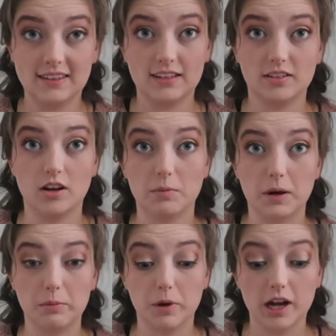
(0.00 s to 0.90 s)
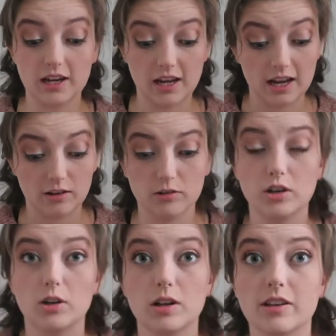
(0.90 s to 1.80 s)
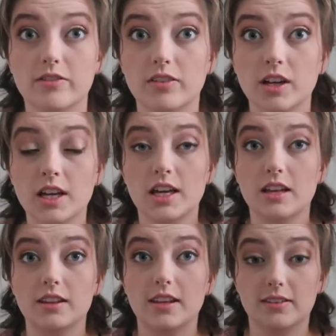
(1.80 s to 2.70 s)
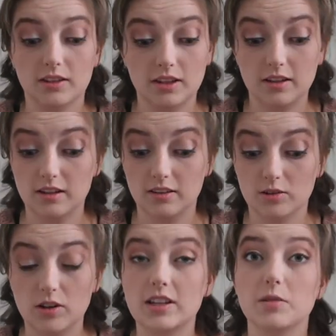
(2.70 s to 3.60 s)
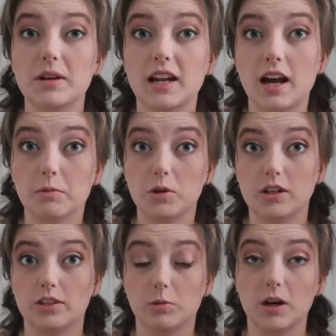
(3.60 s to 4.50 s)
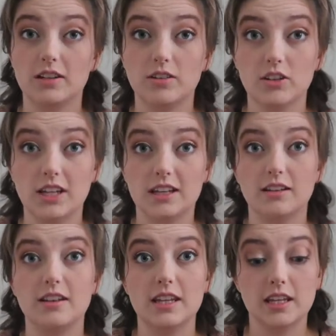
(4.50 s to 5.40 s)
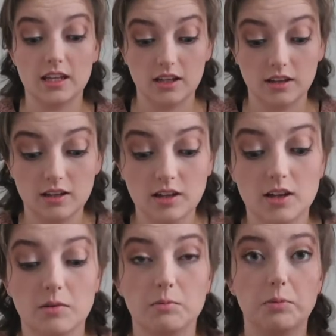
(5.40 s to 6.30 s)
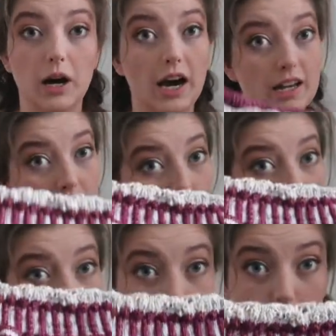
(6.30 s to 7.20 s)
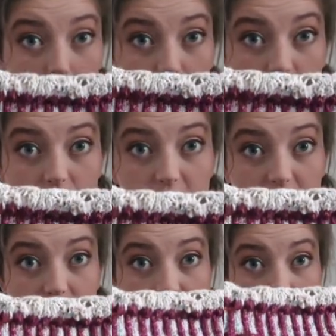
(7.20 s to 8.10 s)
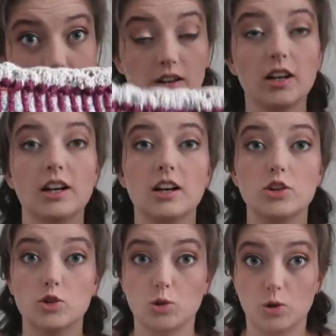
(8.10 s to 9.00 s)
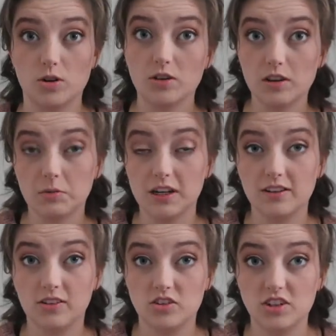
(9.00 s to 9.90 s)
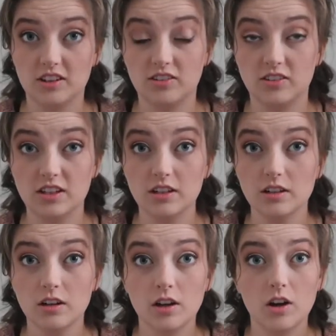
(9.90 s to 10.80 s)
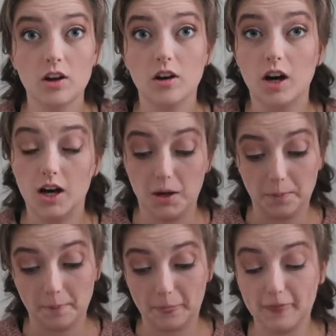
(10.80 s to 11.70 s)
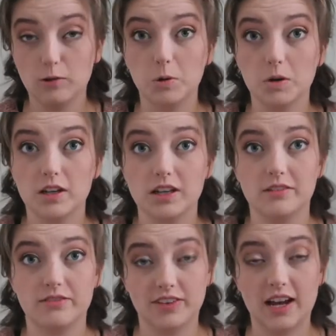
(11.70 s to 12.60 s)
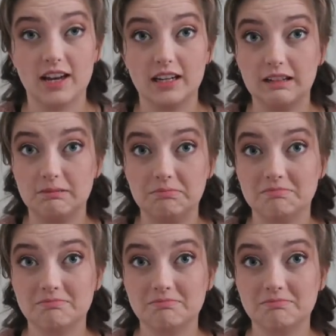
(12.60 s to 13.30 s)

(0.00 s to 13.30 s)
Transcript: sits on my body. I don't know if this is going to mean I'm going to want to knit the body portion down here shorter than what it's suggesting, or if I